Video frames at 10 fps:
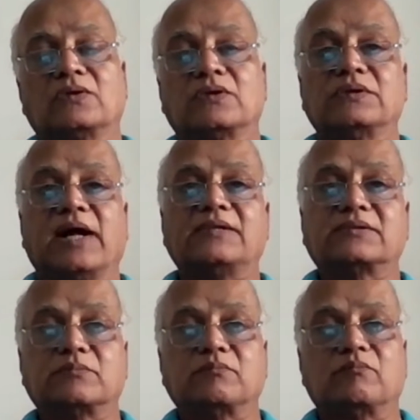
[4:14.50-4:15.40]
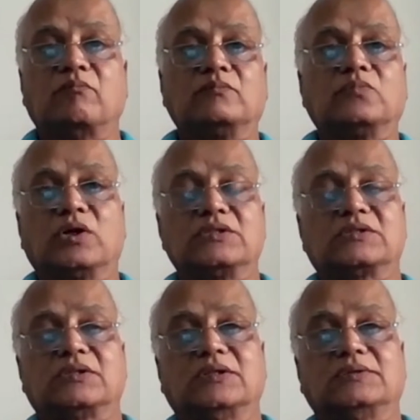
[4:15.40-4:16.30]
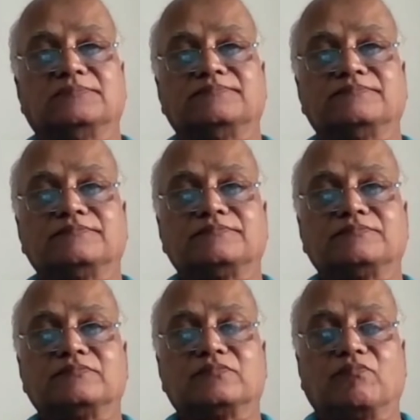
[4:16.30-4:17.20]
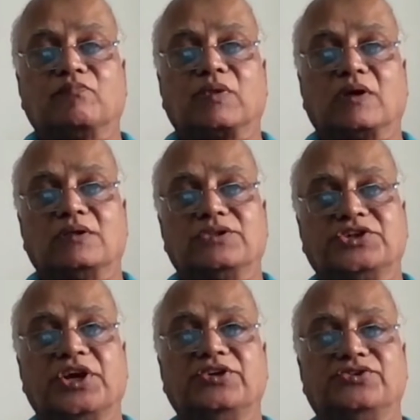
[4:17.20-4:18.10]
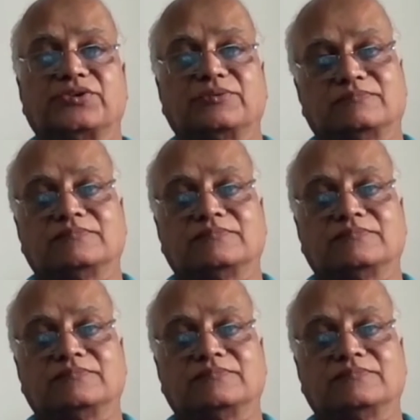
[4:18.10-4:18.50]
So that was the change.